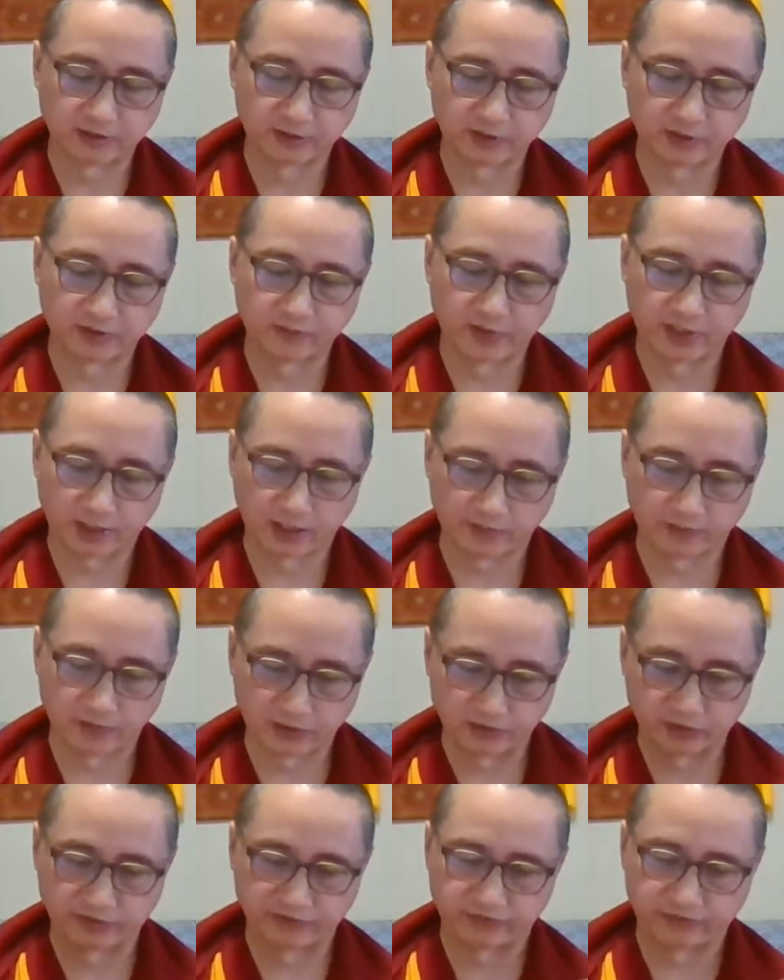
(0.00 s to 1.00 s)
It may come
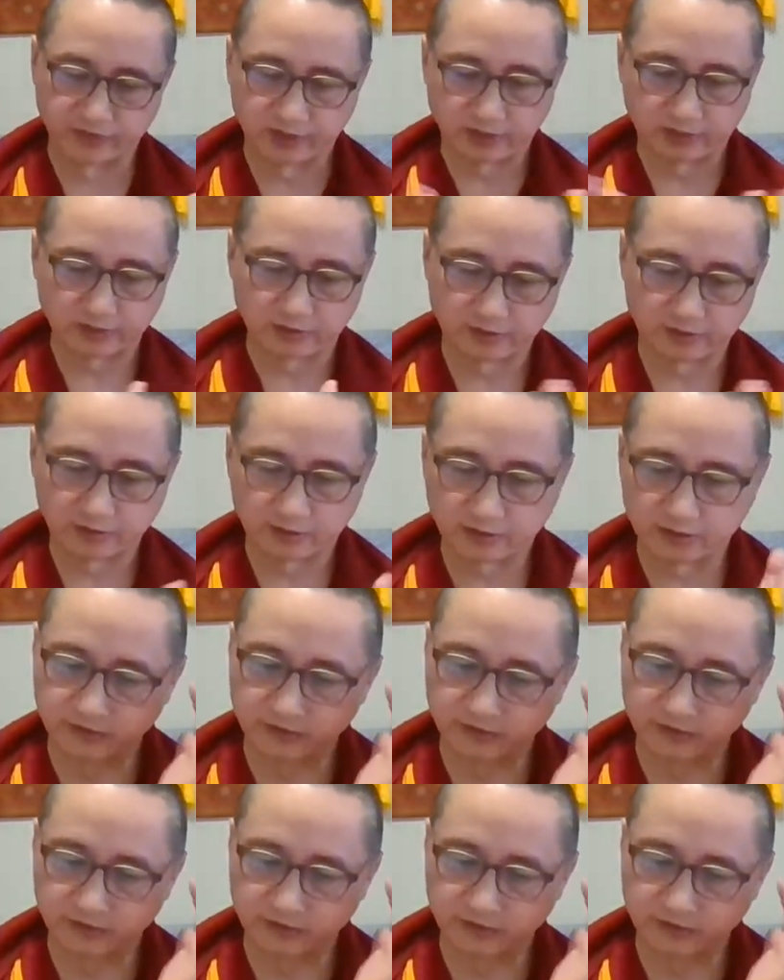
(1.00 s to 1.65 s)
into different